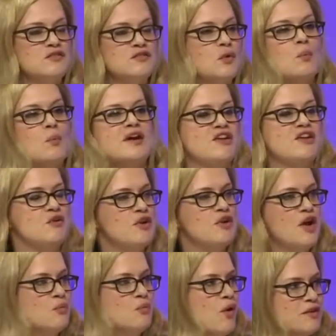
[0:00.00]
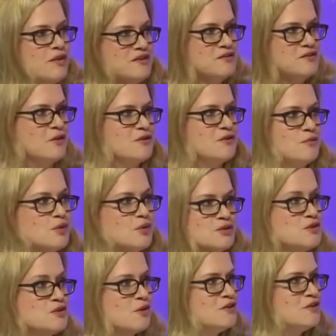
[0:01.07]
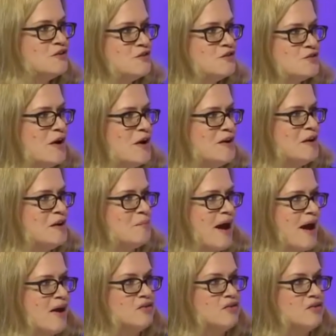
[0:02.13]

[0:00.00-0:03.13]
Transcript: all, we don't know what these doctors, what the doctors are striking about. To